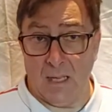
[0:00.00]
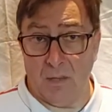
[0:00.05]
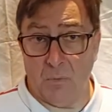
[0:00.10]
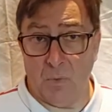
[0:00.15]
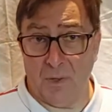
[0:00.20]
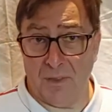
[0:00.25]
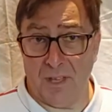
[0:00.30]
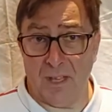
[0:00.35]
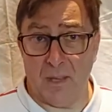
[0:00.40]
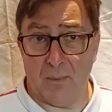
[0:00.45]

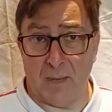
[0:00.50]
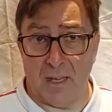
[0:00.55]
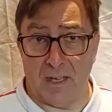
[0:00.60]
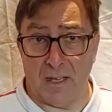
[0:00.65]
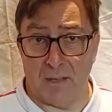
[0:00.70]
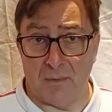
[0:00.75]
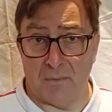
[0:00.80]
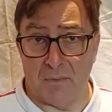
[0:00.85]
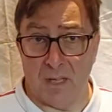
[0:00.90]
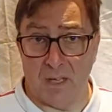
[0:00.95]
Well, think about
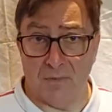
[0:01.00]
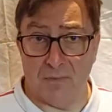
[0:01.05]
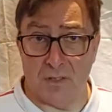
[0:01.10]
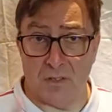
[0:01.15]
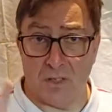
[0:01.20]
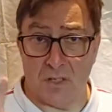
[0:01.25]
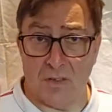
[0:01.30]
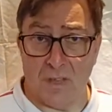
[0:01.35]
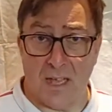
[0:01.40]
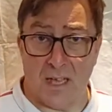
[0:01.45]
it. If you
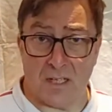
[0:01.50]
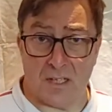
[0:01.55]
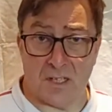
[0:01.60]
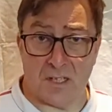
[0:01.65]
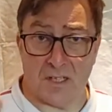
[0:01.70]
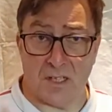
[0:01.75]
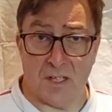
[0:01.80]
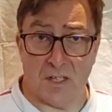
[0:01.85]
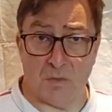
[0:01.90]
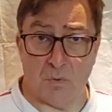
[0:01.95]
do the
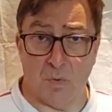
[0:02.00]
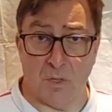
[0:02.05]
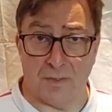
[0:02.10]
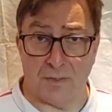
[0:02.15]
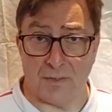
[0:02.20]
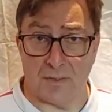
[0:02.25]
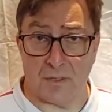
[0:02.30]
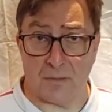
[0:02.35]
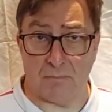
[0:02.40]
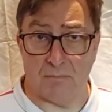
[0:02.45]
exercise
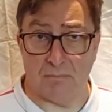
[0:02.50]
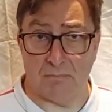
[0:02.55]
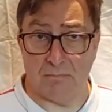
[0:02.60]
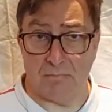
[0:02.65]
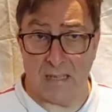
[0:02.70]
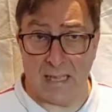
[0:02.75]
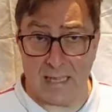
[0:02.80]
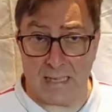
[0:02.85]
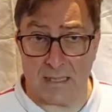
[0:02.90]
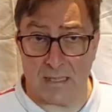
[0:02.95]
once,
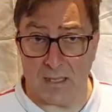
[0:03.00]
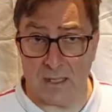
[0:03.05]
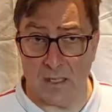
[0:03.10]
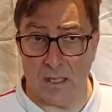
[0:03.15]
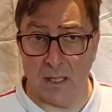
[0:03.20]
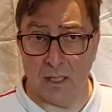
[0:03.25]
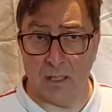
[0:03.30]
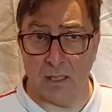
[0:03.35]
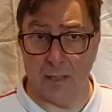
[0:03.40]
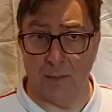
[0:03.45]
it's
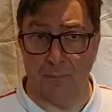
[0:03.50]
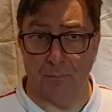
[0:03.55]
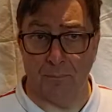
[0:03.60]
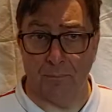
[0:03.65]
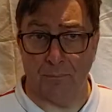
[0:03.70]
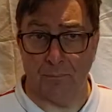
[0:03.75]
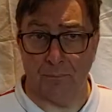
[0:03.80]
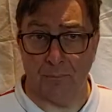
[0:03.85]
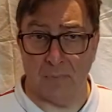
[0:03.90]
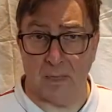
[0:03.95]
done.
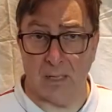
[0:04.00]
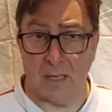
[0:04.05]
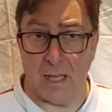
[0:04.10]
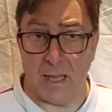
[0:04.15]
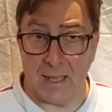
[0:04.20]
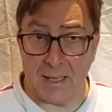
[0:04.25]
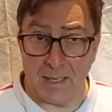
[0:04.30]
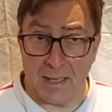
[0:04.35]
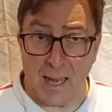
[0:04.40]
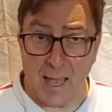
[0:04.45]

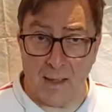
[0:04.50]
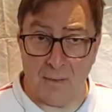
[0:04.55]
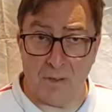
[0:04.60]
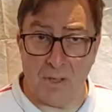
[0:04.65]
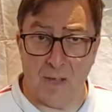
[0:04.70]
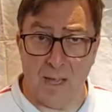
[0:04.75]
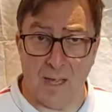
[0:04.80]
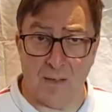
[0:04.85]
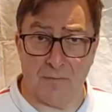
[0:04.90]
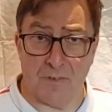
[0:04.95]
And now
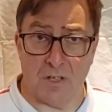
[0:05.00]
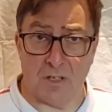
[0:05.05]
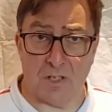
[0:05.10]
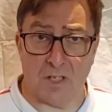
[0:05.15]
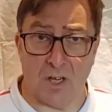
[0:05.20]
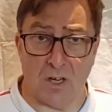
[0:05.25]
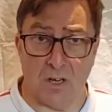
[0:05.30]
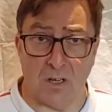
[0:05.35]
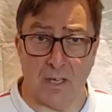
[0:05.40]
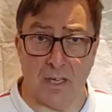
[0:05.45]
you have your
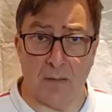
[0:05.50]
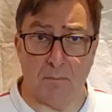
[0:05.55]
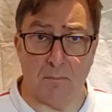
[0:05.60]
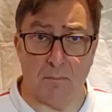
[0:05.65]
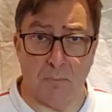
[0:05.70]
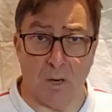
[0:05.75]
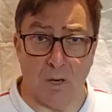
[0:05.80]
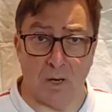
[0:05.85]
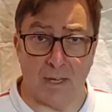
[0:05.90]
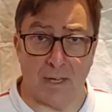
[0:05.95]
target
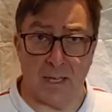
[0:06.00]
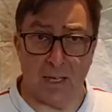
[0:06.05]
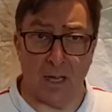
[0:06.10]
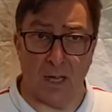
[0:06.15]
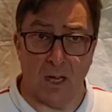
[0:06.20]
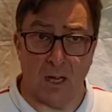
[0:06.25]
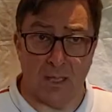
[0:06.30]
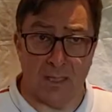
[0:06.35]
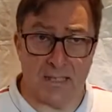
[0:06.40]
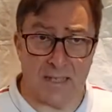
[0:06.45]
market
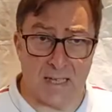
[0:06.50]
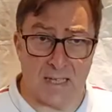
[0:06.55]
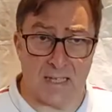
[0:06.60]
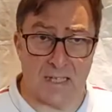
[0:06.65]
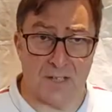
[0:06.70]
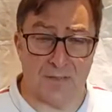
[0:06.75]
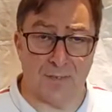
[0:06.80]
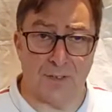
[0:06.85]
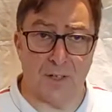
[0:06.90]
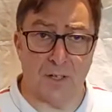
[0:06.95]

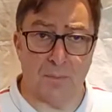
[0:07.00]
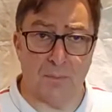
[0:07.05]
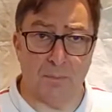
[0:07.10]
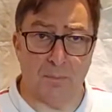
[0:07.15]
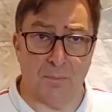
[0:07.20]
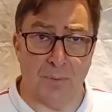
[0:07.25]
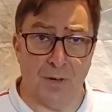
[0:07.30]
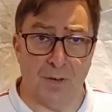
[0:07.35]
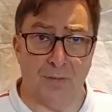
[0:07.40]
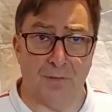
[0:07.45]
identified
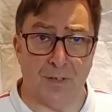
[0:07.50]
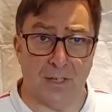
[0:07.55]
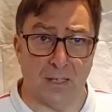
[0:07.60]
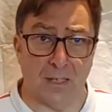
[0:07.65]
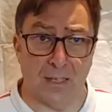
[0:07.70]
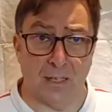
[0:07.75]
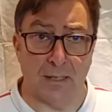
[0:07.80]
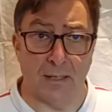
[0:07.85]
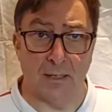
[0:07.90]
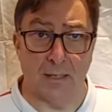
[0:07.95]

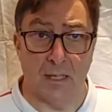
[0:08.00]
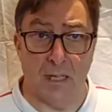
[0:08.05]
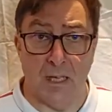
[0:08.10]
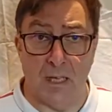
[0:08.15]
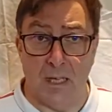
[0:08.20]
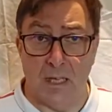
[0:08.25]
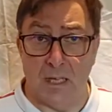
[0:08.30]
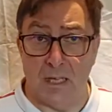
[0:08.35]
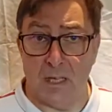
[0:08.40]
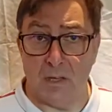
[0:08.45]
perfectly.
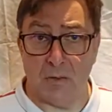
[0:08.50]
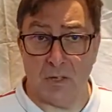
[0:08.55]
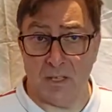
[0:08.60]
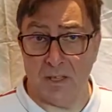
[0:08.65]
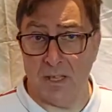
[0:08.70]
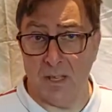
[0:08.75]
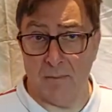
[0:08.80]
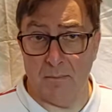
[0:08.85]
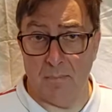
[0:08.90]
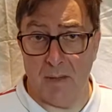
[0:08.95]
You
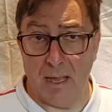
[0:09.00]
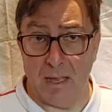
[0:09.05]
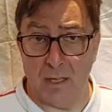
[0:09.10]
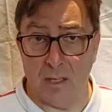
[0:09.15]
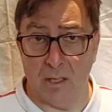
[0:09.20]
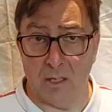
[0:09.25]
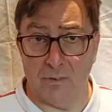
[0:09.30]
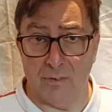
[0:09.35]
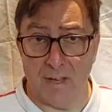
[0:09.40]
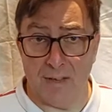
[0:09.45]
can then
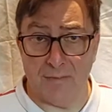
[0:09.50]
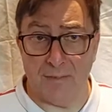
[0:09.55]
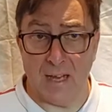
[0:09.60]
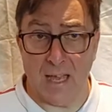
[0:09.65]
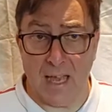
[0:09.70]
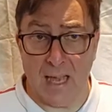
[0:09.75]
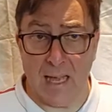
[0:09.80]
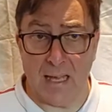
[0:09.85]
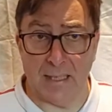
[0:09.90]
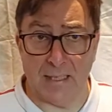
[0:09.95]
mail or even
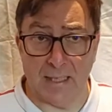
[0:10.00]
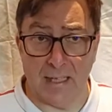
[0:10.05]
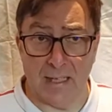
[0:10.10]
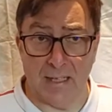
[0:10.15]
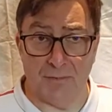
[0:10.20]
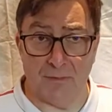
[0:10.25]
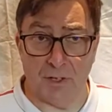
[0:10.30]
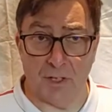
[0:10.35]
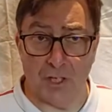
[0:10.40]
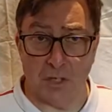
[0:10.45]
hand
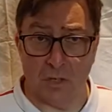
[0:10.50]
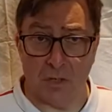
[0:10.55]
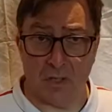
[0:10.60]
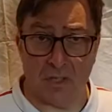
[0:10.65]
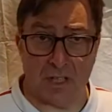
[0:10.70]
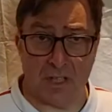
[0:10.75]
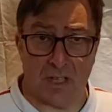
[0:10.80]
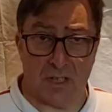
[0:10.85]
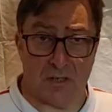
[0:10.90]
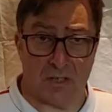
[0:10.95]
deliver your
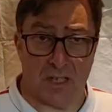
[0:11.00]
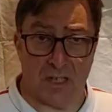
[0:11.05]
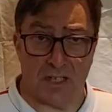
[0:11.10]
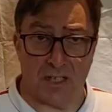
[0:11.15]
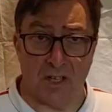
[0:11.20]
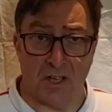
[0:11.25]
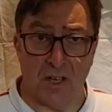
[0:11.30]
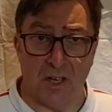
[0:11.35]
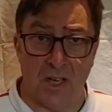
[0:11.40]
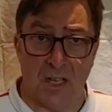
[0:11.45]
sales
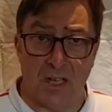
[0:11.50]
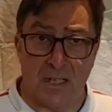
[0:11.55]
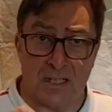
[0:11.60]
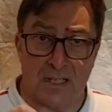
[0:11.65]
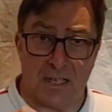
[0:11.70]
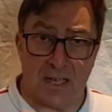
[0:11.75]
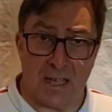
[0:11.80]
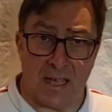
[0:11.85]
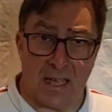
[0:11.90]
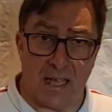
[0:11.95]
letter
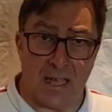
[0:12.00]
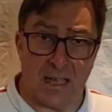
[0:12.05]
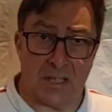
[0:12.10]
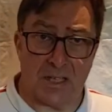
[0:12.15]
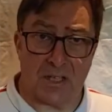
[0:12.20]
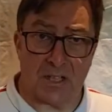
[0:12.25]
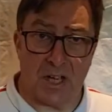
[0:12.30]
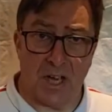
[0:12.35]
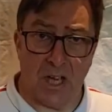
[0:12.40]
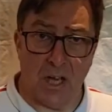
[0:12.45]
to
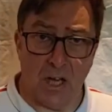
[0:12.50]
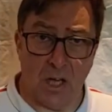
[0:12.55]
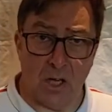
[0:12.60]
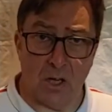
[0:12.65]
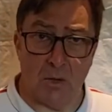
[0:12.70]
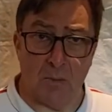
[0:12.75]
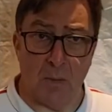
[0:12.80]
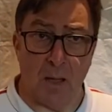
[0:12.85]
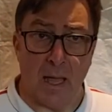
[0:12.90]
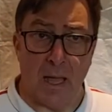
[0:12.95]
each
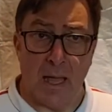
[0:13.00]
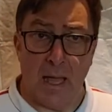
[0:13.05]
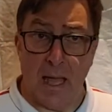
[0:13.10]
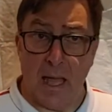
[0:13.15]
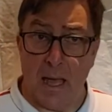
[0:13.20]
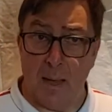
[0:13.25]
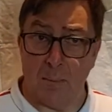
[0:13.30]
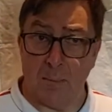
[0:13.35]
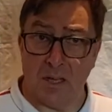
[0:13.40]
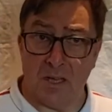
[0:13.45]
home.
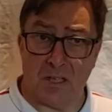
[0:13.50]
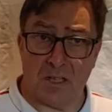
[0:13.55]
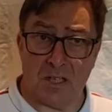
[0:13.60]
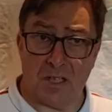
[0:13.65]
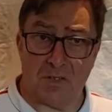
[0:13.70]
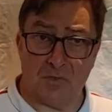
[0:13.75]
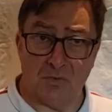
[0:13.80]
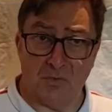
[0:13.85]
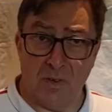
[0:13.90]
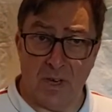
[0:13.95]
And because
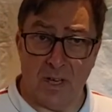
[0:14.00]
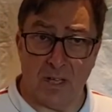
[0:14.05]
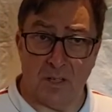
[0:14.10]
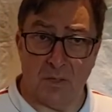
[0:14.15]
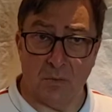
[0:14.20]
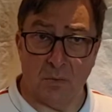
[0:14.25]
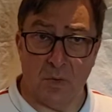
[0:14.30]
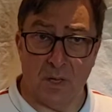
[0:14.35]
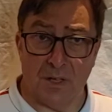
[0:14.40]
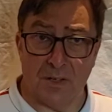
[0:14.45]
it's
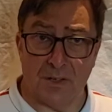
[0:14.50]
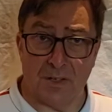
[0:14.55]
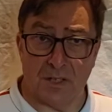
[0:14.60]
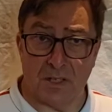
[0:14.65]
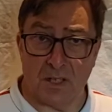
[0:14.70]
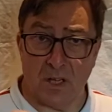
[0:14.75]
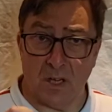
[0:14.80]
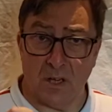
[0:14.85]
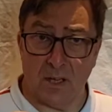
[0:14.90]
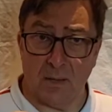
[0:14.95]
written with the
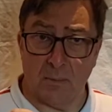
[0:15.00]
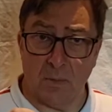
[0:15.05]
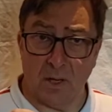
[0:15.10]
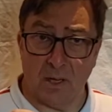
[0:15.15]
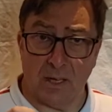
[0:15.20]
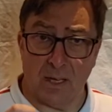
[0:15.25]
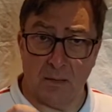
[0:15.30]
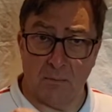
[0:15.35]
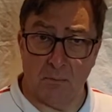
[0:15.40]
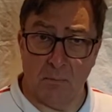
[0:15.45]
target
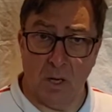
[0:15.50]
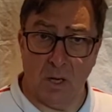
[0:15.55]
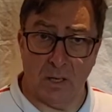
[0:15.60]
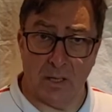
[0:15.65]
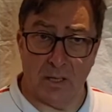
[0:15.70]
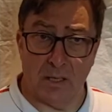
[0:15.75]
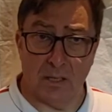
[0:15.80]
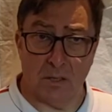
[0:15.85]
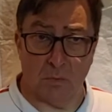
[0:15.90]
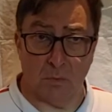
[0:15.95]
market in
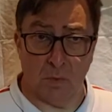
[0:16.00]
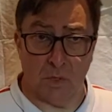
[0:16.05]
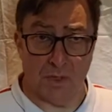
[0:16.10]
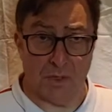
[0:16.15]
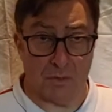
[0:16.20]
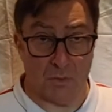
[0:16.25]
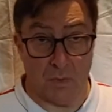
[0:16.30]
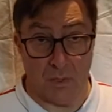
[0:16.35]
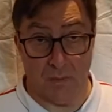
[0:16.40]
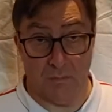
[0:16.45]
mind,
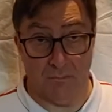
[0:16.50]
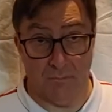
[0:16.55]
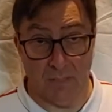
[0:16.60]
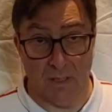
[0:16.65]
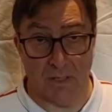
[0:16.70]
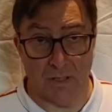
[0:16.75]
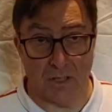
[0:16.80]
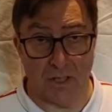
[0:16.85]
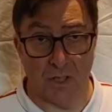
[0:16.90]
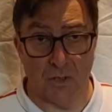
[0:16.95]
ones with
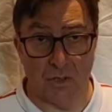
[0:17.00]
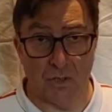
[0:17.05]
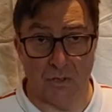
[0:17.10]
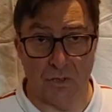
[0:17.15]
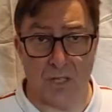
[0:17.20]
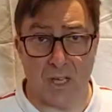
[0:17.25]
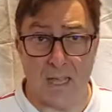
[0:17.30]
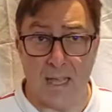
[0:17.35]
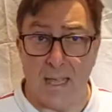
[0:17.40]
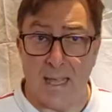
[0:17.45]
large
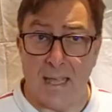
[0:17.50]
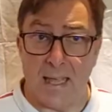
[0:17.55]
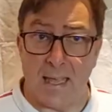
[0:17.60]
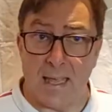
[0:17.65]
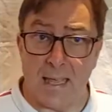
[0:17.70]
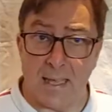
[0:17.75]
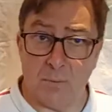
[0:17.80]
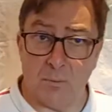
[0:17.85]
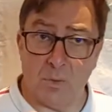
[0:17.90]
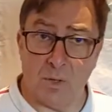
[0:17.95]
lawns,
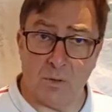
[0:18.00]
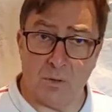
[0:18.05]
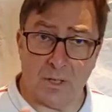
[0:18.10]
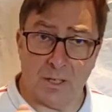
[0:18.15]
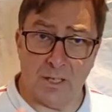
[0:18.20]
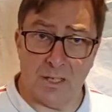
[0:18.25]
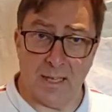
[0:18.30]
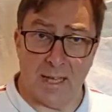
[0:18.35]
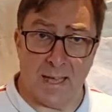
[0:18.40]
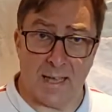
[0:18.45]
it will
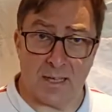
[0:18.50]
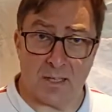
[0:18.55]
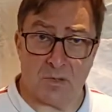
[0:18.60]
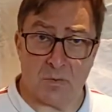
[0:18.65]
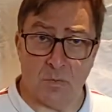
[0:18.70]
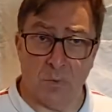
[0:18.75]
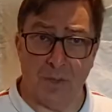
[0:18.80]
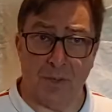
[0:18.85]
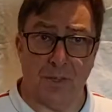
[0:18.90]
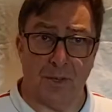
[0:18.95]
connect
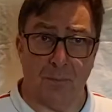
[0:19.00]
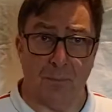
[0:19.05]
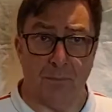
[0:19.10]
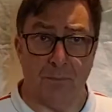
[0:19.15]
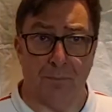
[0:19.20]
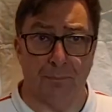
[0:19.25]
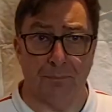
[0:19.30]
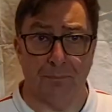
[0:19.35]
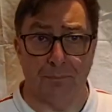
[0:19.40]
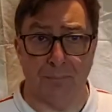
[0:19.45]
with them.
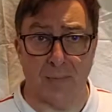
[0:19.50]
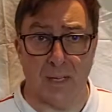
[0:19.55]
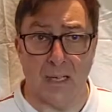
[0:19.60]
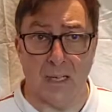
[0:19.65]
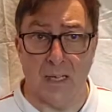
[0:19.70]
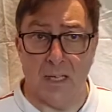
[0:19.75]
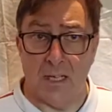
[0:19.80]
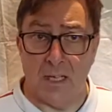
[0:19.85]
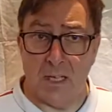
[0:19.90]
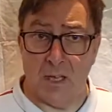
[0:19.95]

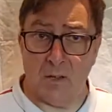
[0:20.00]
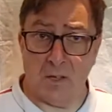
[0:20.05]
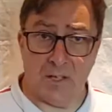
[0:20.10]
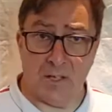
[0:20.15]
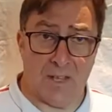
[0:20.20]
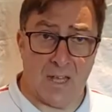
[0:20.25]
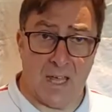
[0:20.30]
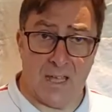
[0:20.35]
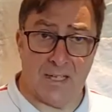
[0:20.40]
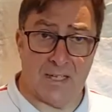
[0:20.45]
You
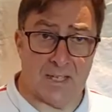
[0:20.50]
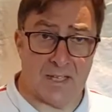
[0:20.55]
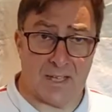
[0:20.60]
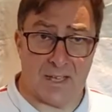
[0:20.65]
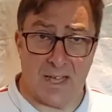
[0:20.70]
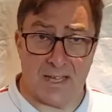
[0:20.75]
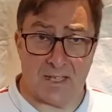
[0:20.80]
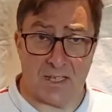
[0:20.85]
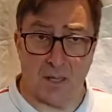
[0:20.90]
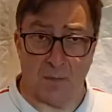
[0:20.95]
can then
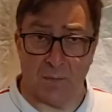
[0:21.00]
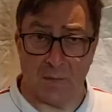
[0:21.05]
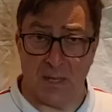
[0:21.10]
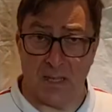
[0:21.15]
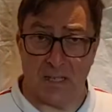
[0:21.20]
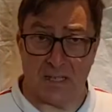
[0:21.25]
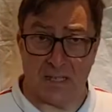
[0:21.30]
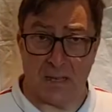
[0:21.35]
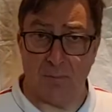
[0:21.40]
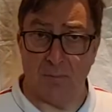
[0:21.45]
set up
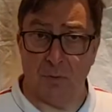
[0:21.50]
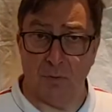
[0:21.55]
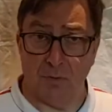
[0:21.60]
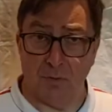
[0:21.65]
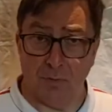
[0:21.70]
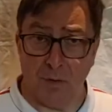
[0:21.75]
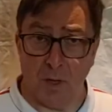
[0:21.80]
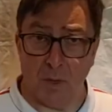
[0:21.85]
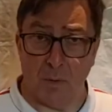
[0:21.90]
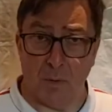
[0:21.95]
a simple
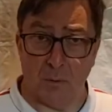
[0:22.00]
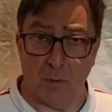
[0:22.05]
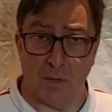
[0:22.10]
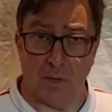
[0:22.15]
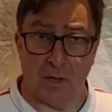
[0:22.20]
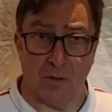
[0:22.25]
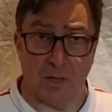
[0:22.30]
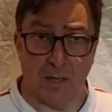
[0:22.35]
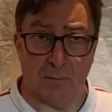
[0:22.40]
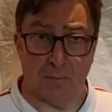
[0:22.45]
follow-up
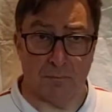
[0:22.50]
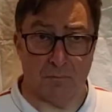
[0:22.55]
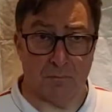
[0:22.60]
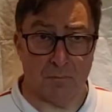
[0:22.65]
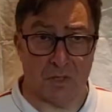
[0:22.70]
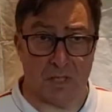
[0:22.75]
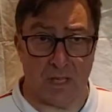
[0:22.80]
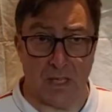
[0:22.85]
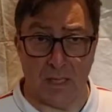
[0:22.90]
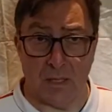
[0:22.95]
program,
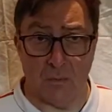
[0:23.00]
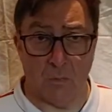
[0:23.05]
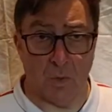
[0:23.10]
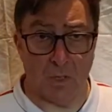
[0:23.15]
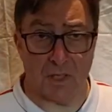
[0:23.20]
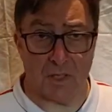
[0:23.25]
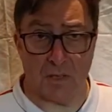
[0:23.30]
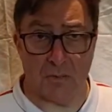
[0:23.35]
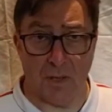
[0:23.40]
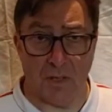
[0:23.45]
say
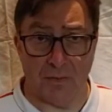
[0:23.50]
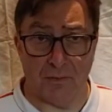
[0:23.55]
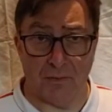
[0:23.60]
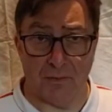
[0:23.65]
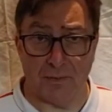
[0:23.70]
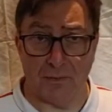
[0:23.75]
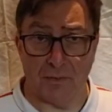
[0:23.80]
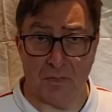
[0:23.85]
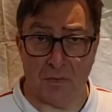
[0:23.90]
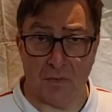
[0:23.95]
once a
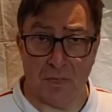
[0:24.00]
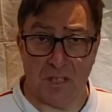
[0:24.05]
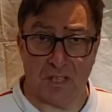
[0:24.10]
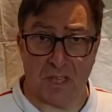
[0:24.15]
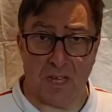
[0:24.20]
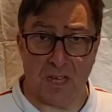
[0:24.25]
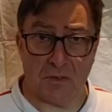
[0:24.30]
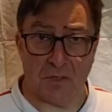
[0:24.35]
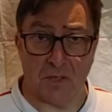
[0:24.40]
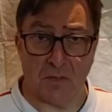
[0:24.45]
month, to each
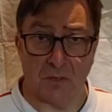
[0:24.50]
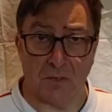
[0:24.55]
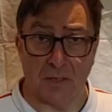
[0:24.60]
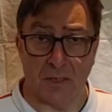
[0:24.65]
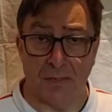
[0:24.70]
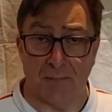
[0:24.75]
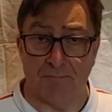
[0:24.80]
household.